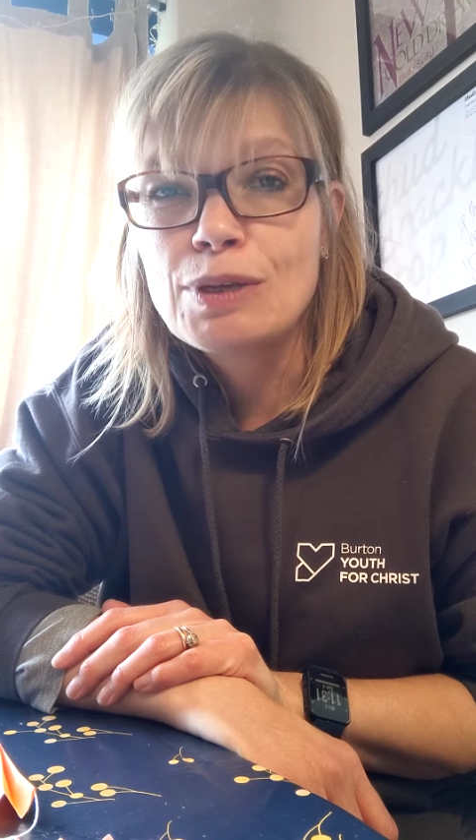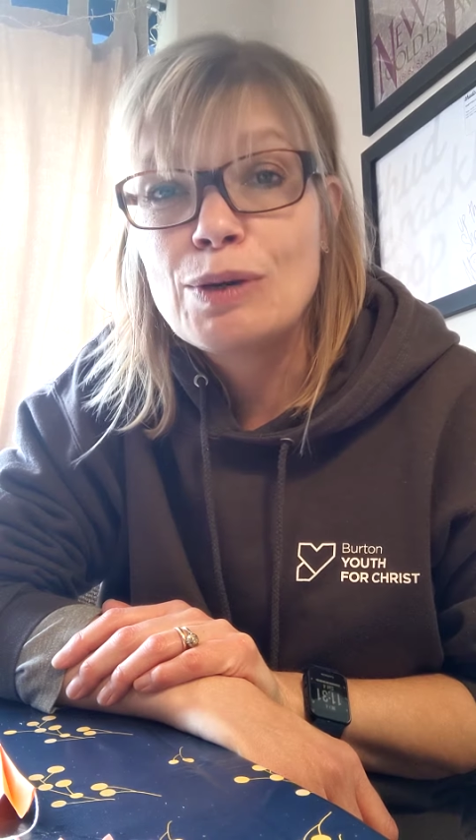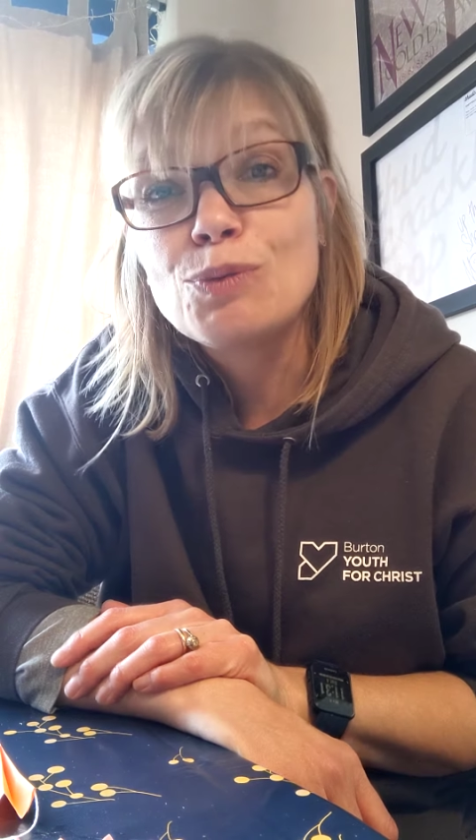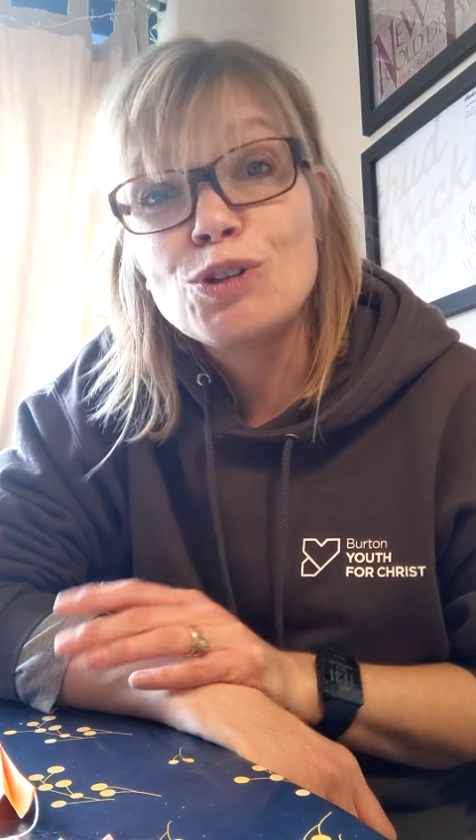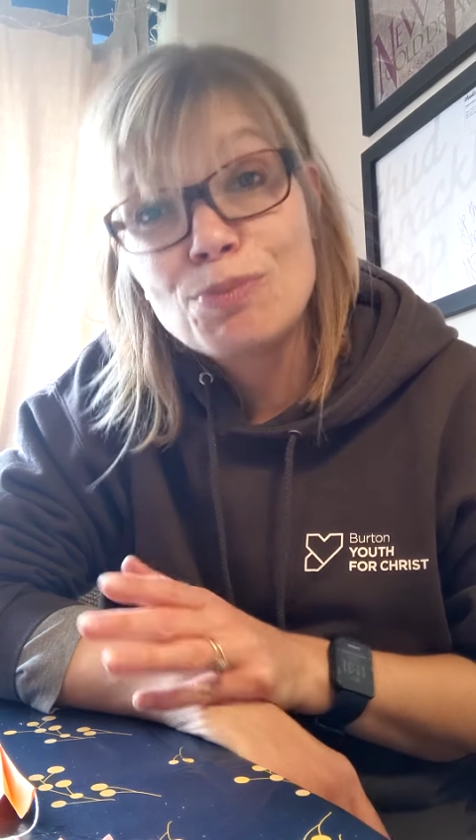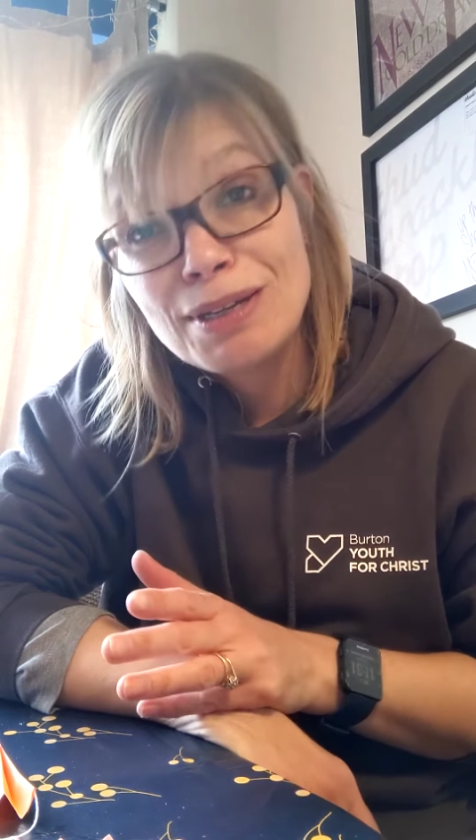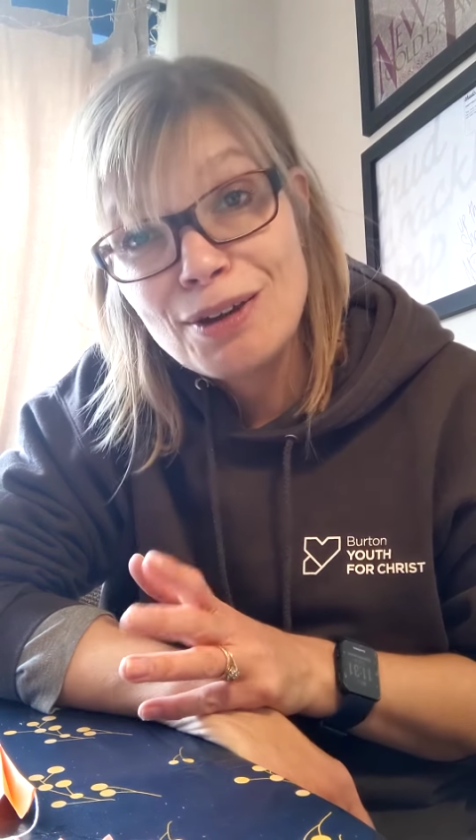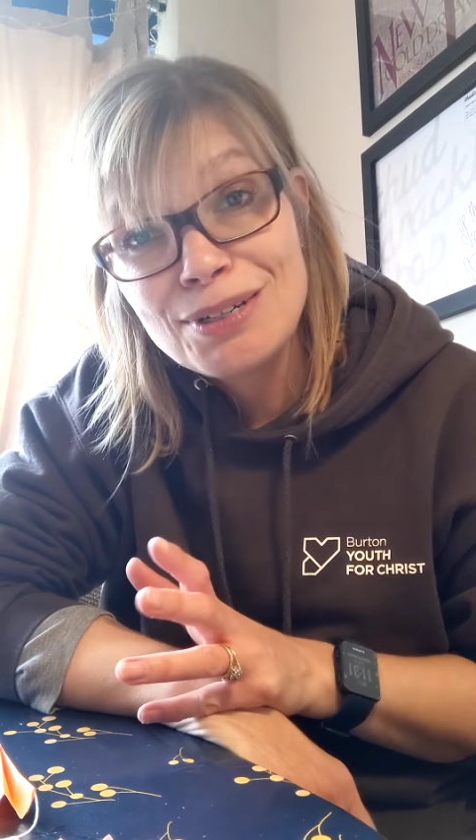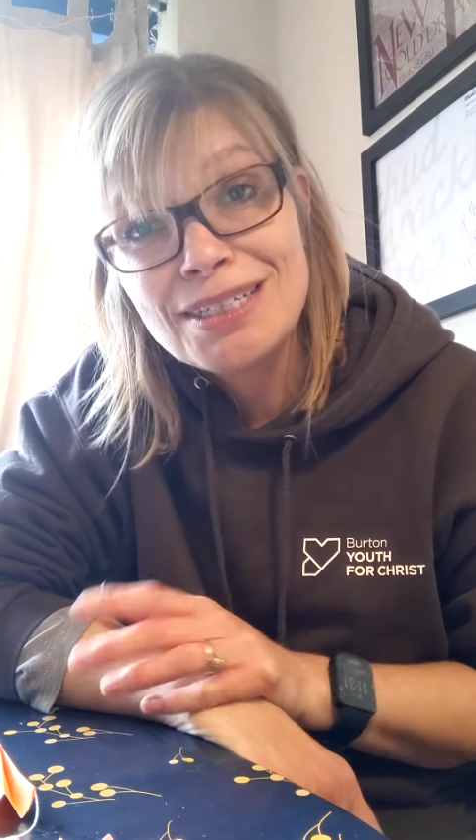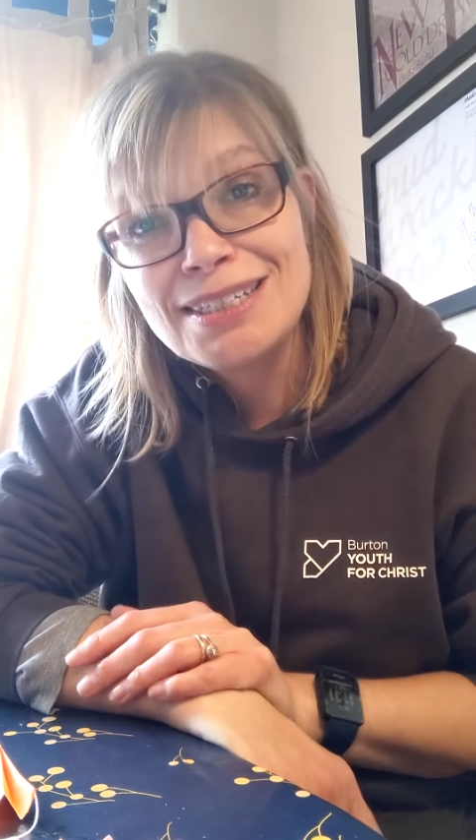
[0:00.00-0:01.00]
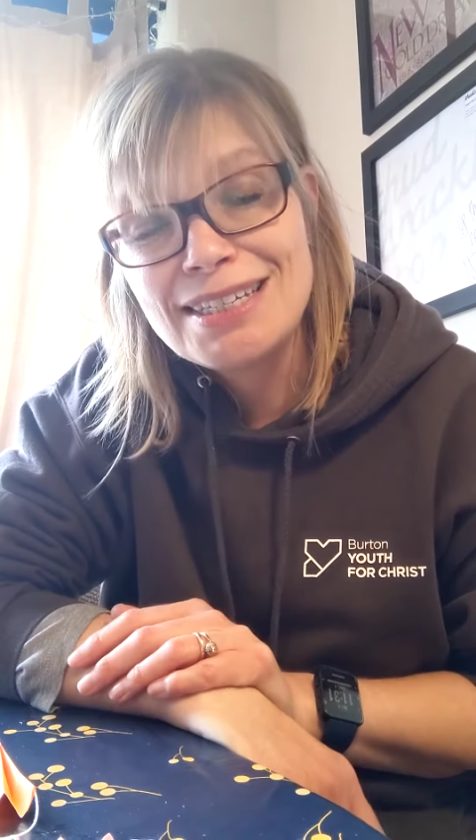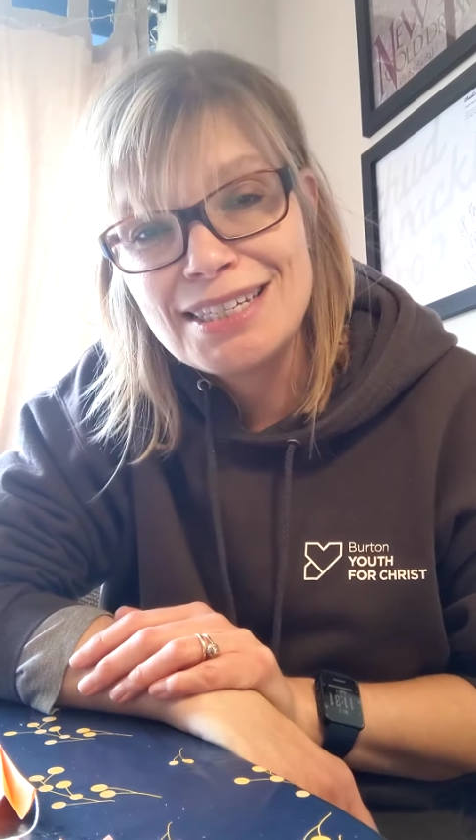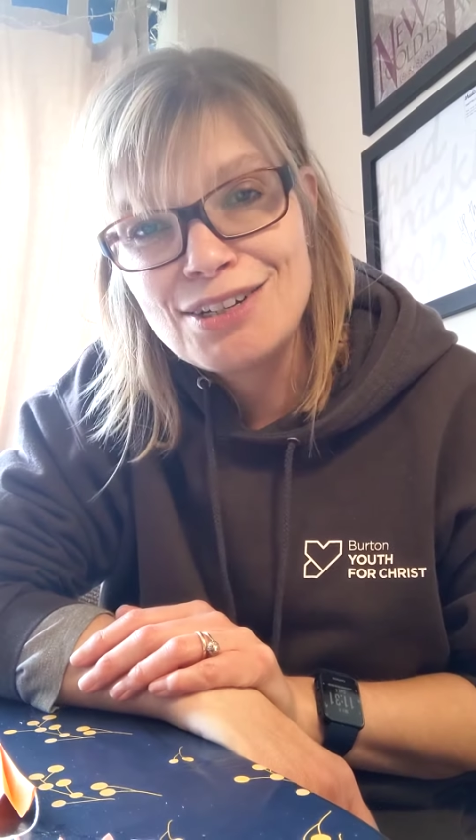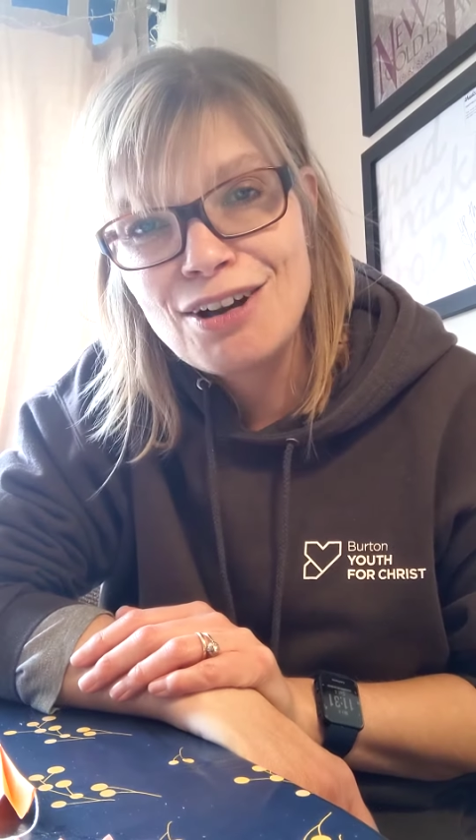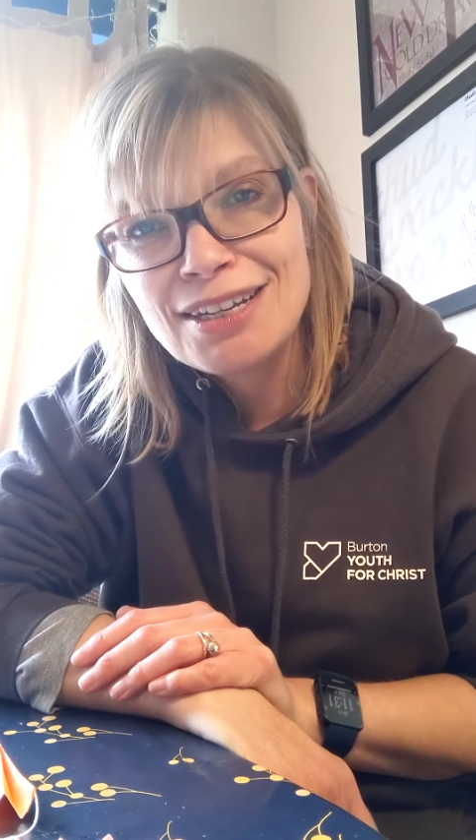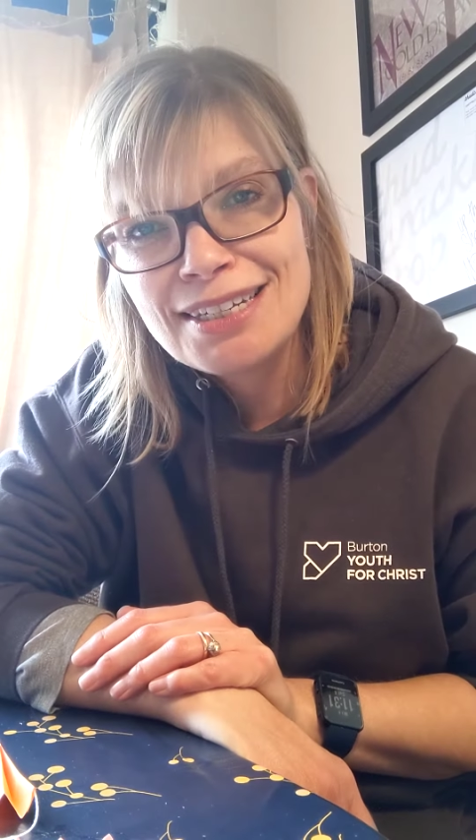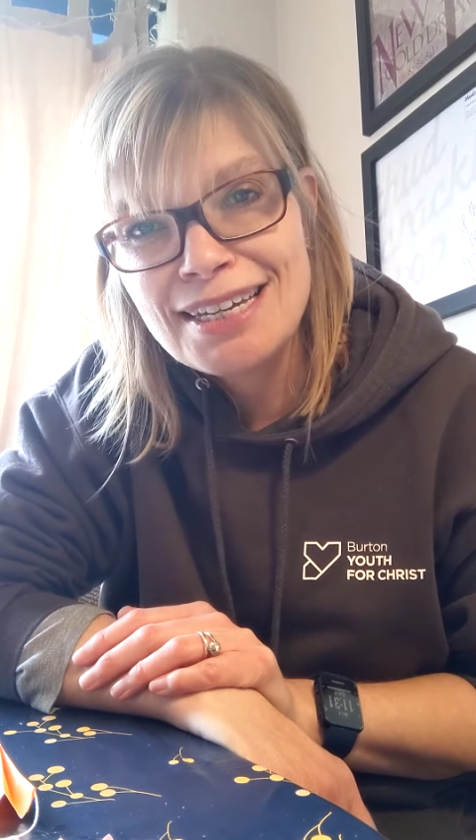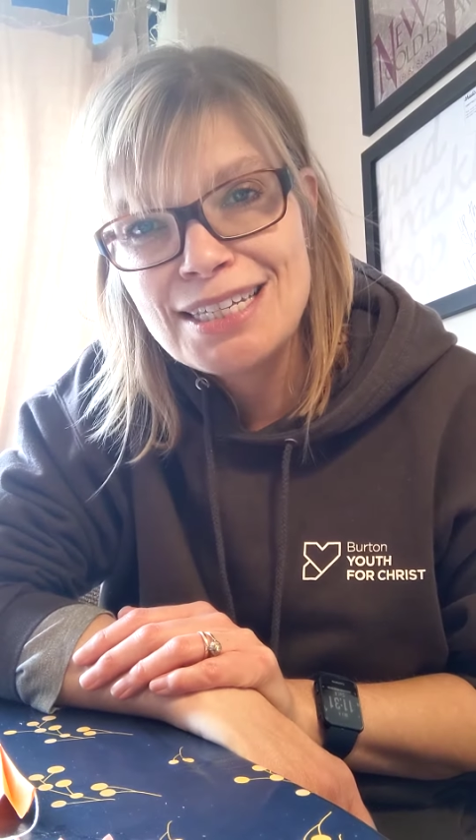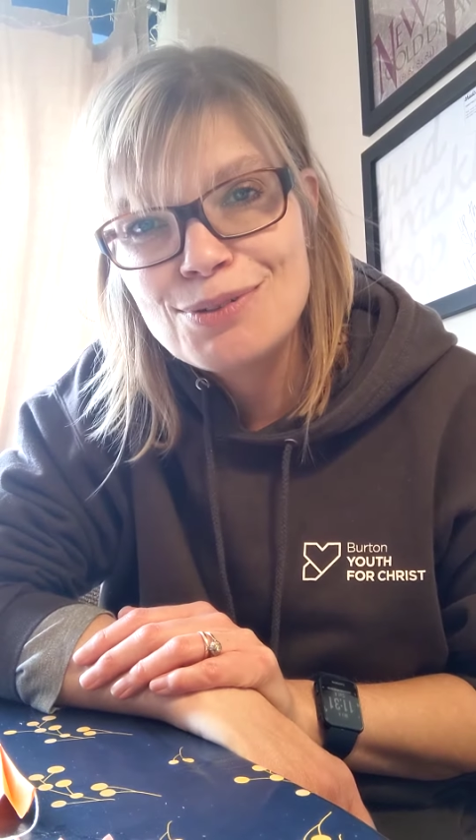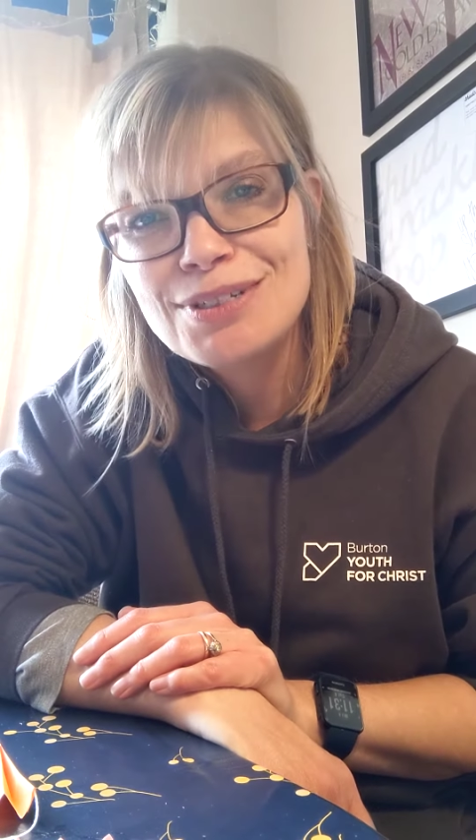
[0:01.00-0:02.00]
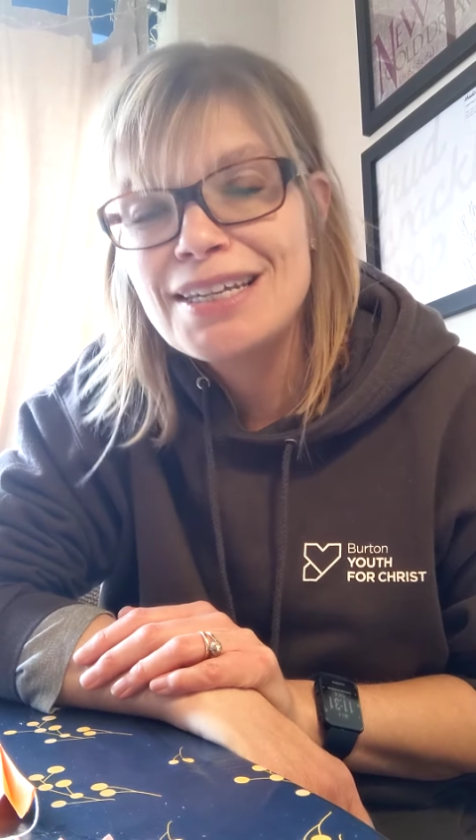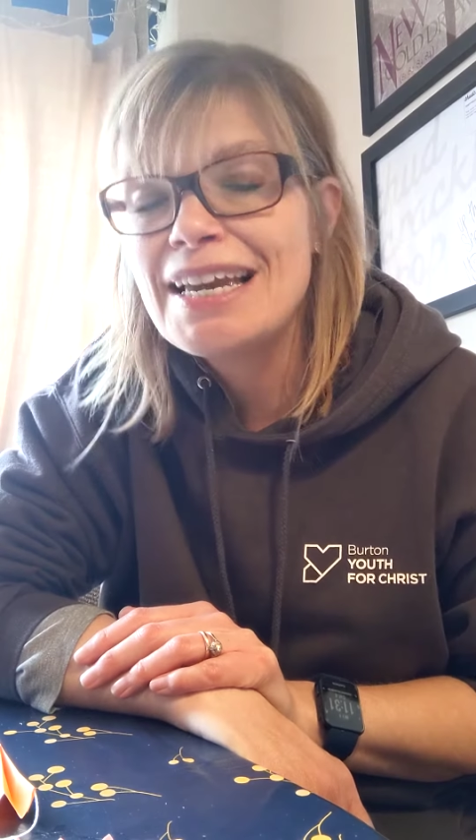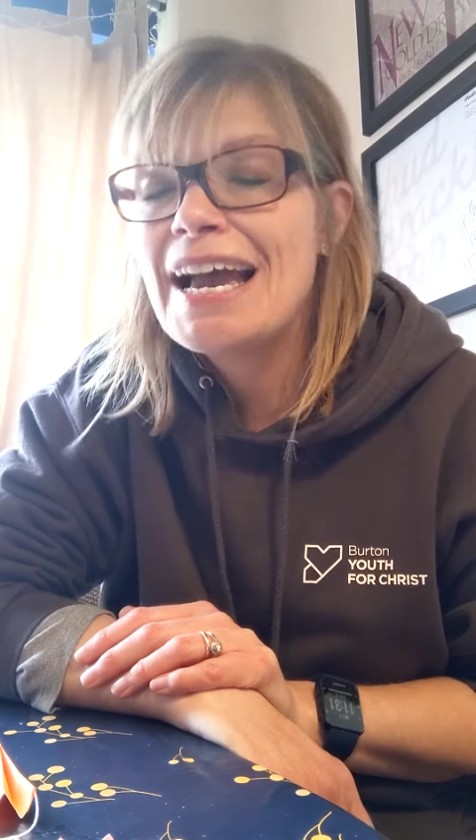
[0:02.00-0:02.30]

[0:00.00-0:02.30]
it would have been going into the Easter holidays, wouldn't it?